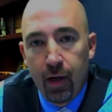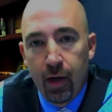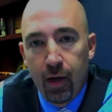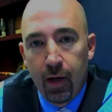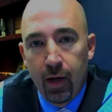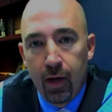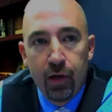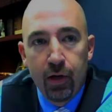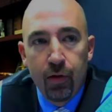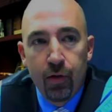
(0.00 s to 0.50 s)

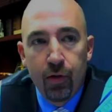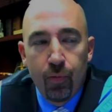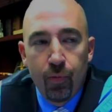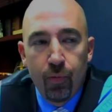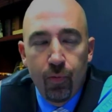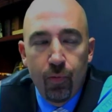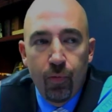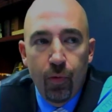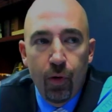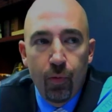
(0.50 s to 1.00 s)

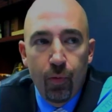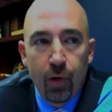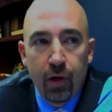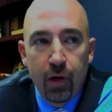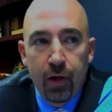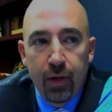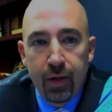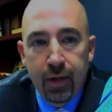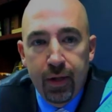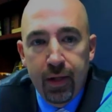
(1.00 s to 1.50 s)
well, it's like
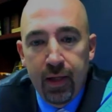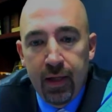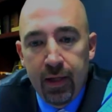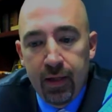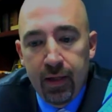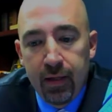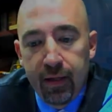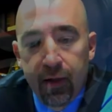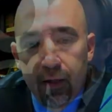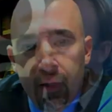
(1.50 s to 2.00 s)

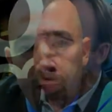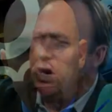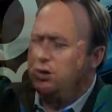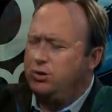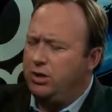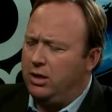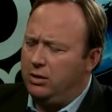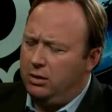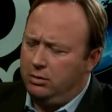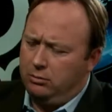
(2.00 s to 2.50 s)
McVeigh. I've
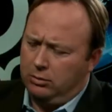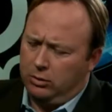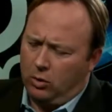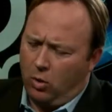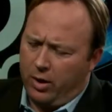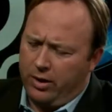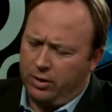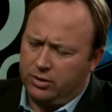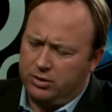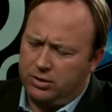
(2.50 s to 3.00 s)
talked to
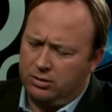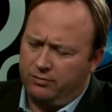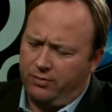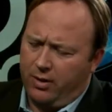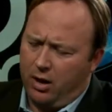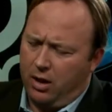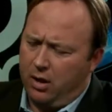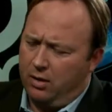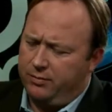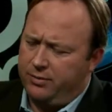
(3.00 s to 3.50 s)
lawyers
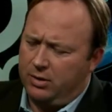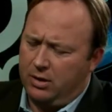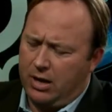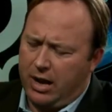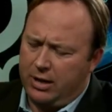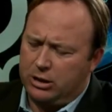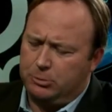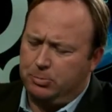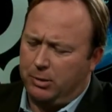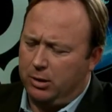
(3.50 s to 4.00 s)
involved,
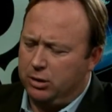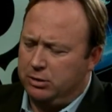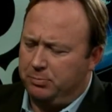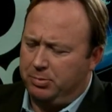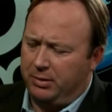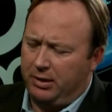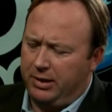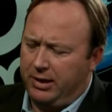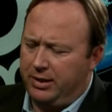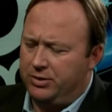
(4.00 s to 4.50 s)
experts,
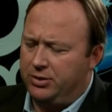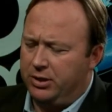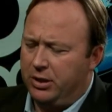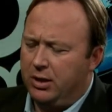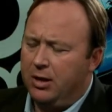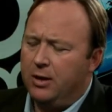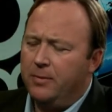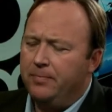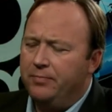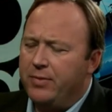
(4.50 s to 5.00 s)
police.
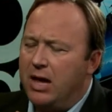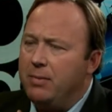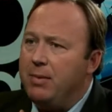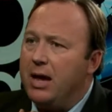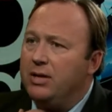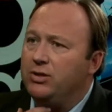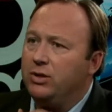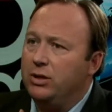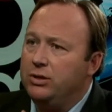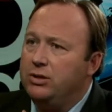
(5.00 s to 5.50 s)
They
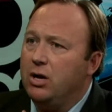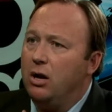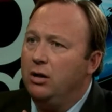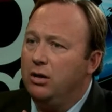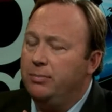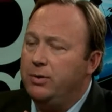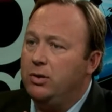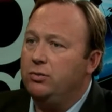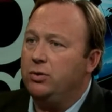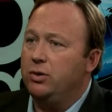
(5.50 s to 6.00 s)
basically
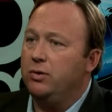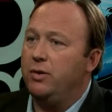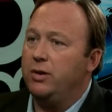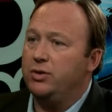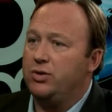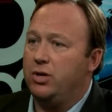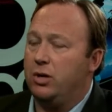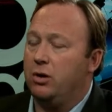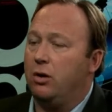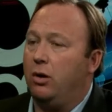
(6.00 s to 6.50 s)
told him, you do
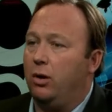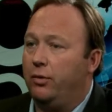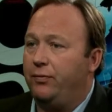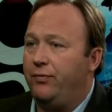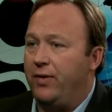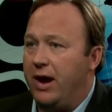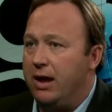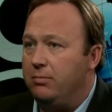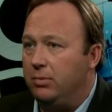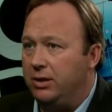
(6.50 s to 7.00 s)
this, your whole
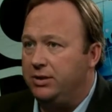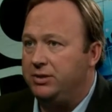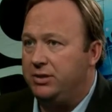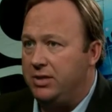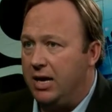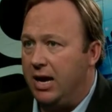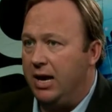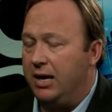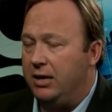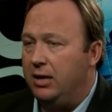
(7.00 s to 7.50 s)
family's
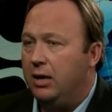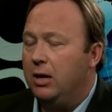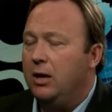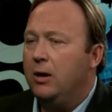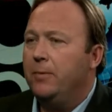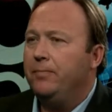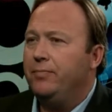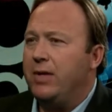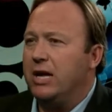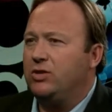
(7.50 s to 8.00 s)
dead.
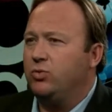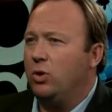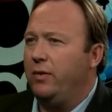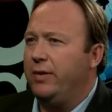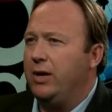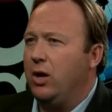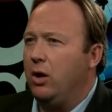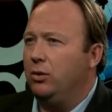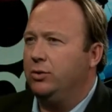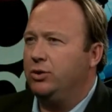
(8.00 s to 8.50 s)
That's one
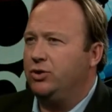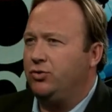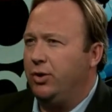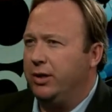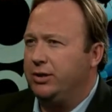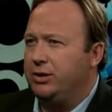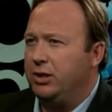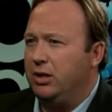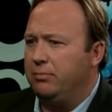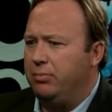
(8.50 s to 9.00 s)
of the oldest
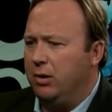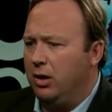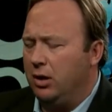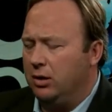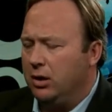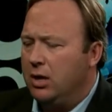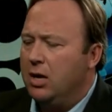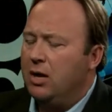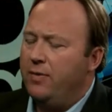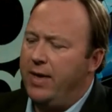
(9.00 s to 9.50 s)
tricks in the
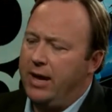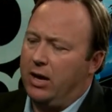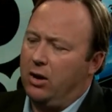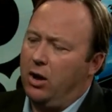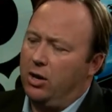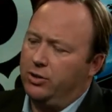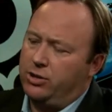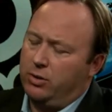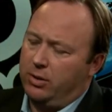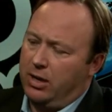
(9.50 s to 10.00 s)
book. They
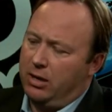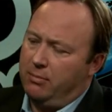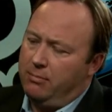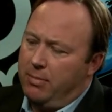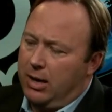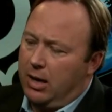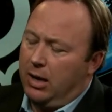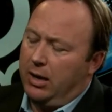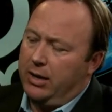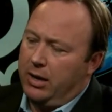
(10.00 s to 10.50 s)
can also get a
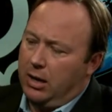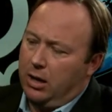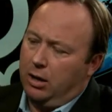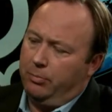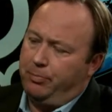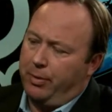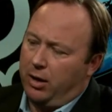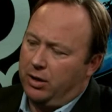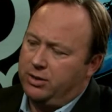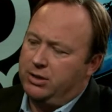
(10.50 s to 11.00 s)
mentally
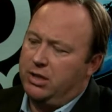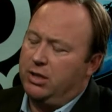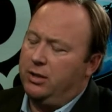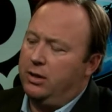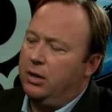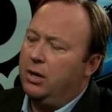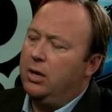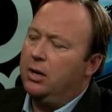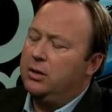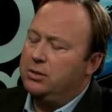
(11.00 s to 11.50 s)
ill
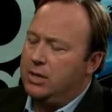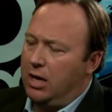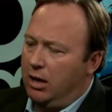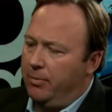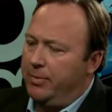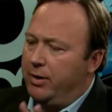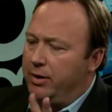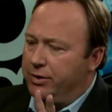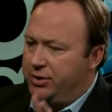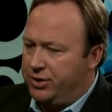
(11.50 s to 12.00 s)
person, tell
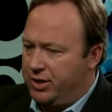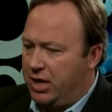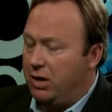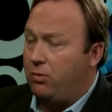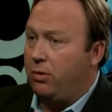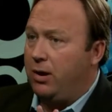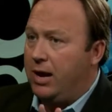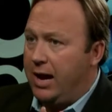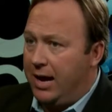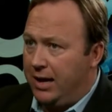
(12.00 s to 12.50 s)
them they're a
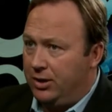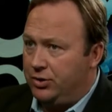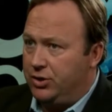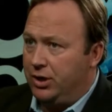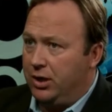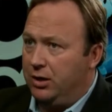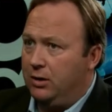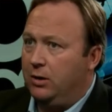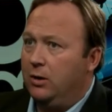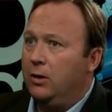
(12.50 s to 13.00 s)
secret
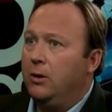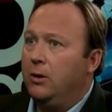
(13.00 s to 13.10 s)
agent,